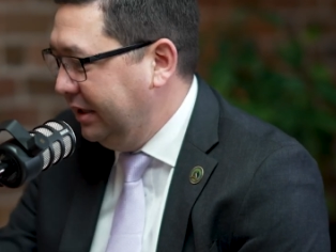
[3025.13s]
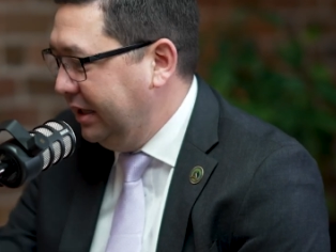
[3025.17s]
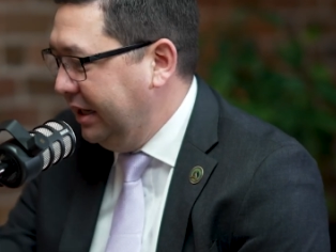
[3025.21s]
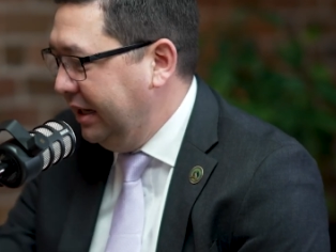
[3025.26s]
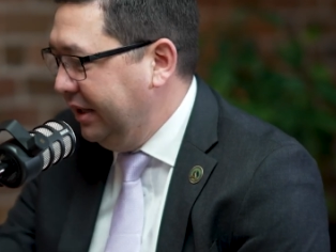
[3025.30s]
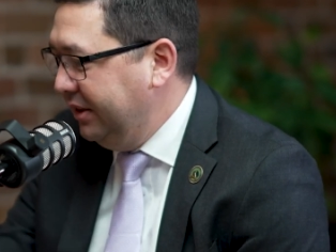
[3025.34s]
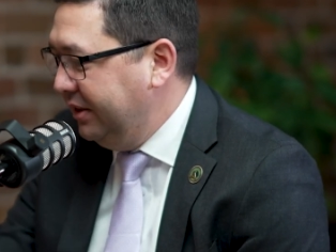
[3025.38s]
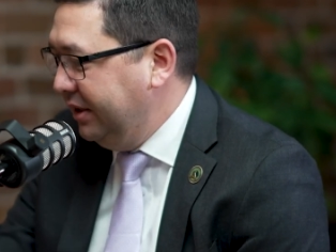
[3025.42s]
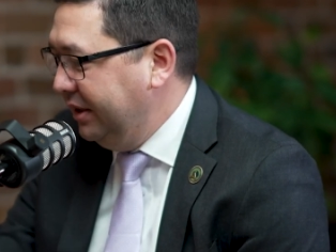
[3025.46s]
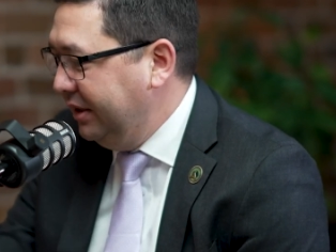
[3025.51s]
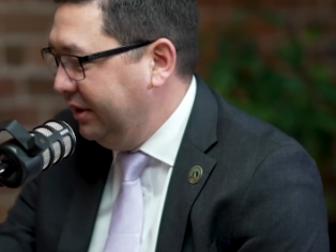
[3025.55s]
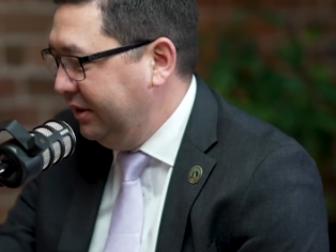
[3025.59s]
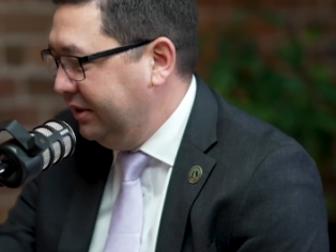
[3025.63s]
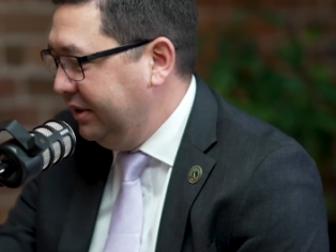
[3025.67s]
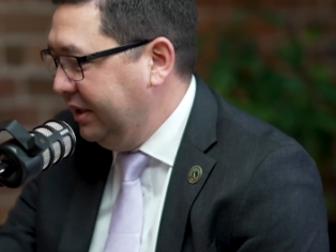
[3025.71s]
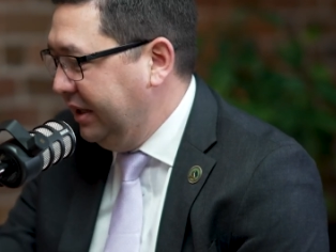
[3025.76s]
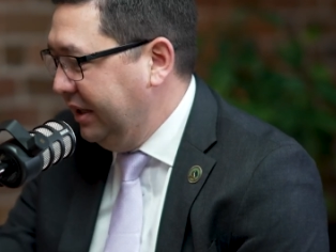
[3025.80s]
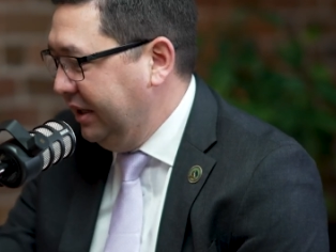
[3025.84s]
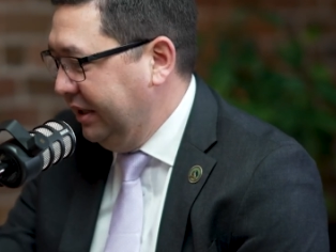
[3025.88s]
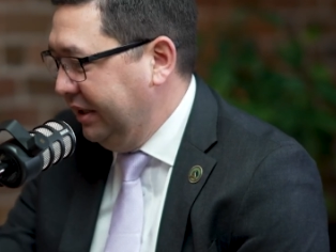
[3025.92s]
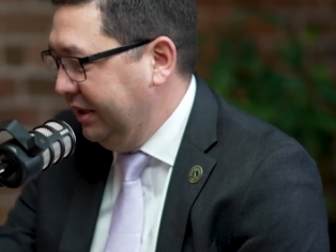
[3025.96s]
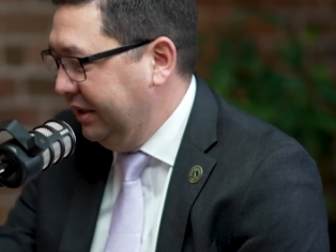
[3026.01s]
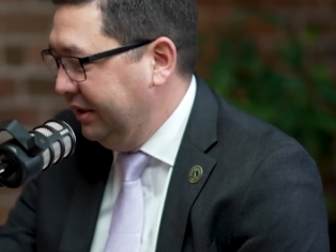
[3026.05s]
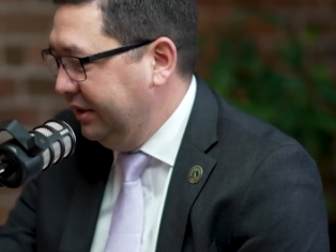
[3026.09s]
I think
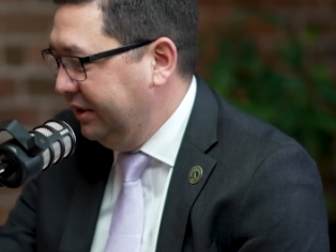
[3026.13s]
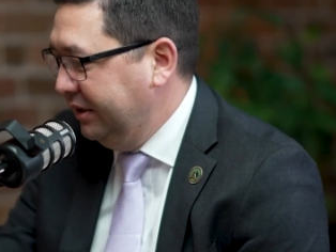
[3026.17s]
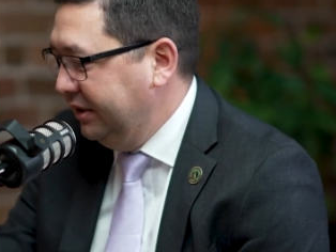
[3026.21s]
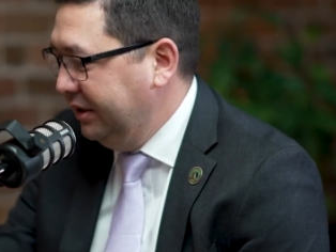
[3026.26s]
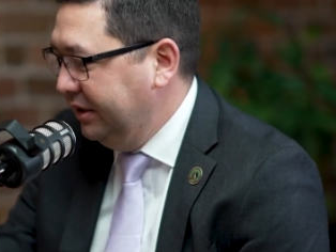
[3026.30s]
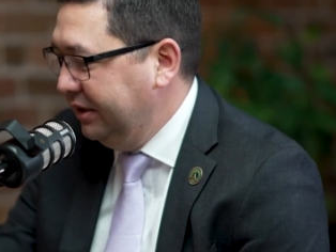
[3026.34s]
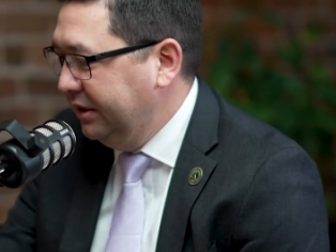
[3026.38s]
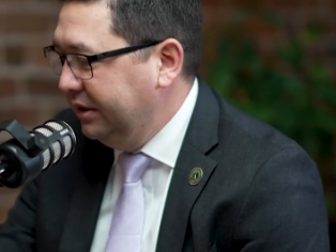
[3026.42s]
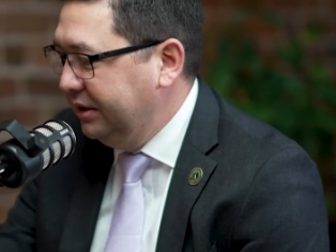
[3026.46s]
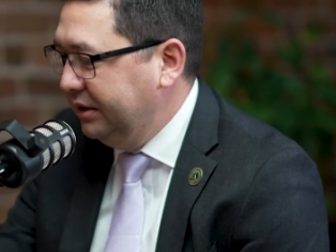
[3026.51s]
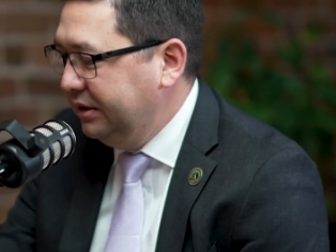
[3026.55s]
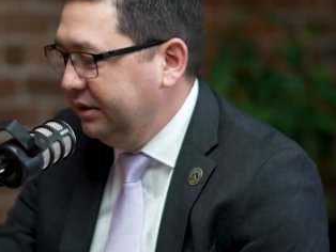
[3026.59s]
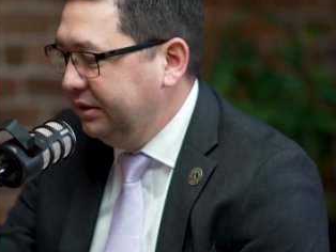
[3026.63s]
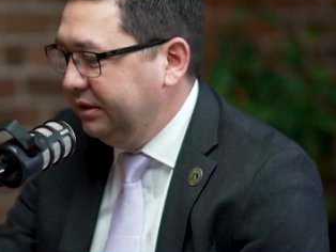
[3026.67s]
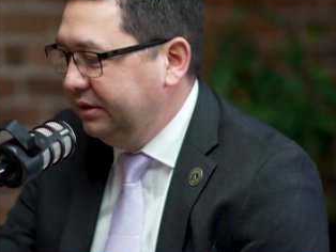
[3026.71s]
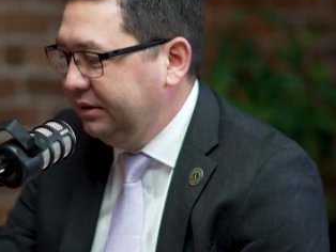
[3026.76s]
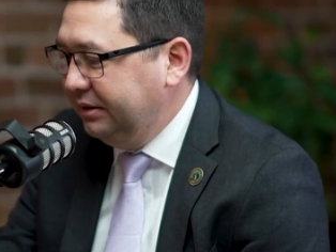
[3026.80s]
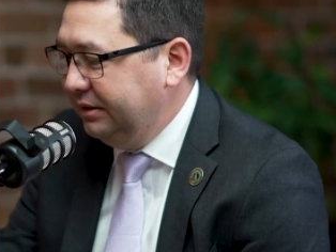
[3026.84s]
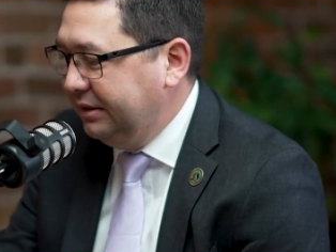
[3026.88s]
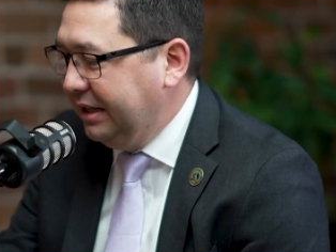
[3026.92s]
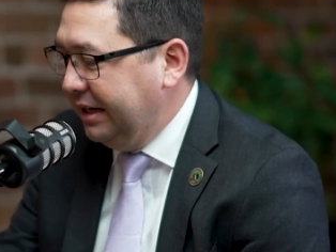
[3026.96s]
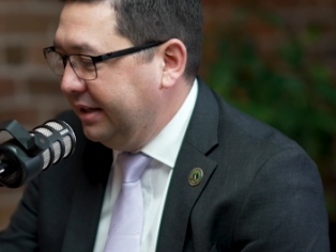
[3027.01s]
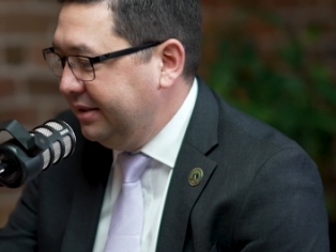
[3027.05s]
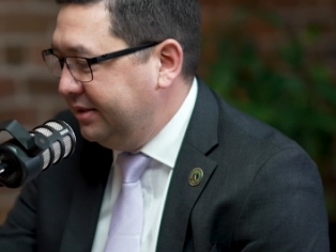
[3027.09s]

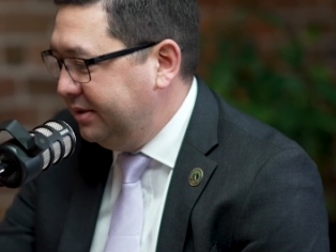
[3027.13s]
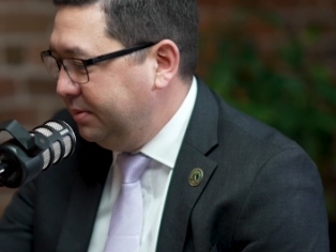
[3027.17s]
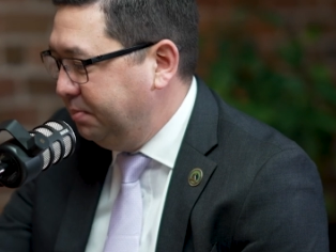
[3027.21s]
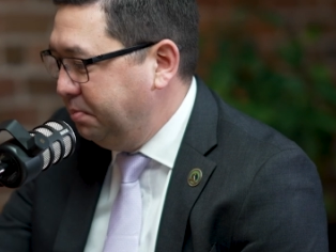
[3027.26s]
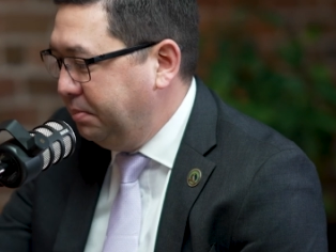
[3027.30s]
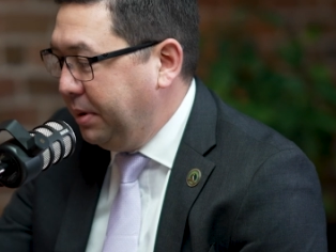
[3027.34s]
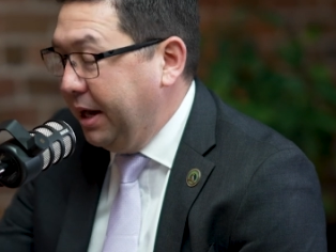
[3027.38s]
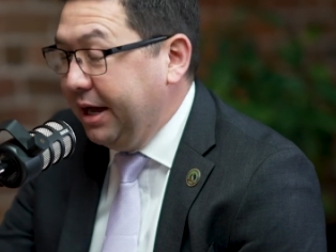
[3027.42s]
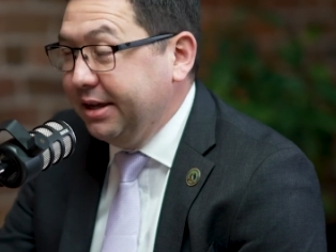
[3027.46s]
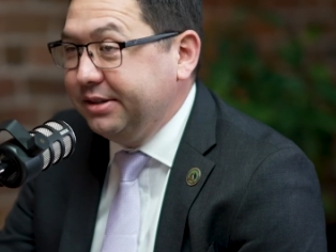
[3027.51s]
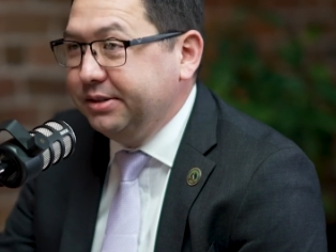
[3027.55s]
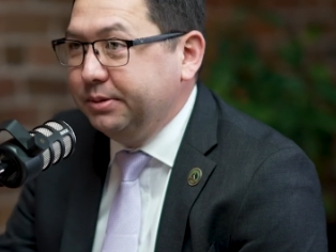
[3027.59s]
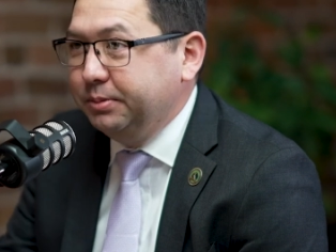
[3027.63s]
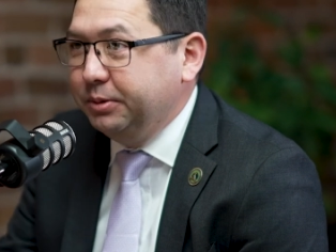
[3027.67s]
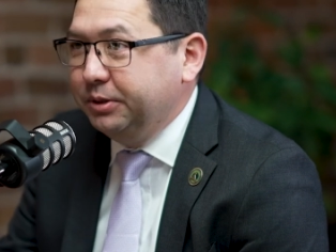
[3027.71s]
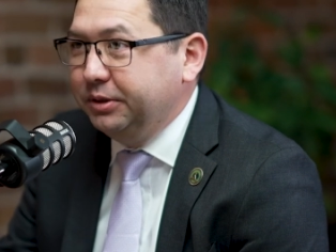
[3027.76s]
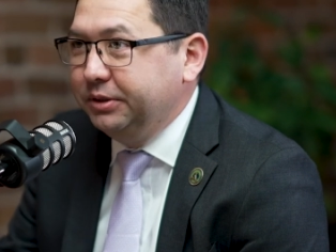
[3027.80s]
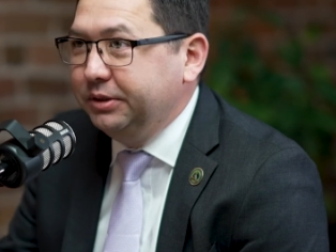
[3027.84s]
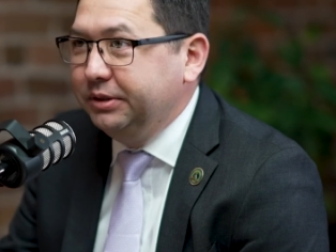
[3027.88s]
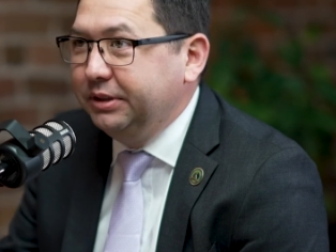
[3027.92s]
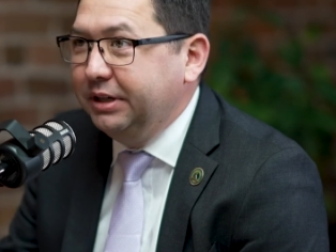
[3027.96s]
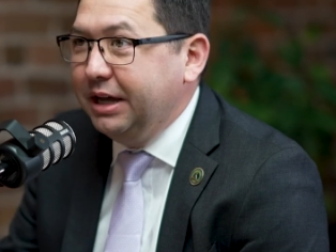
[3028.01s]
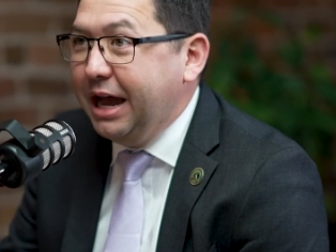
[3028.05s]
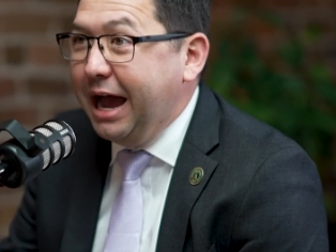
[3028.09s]
that's
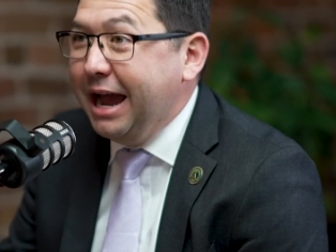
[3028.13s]
possible.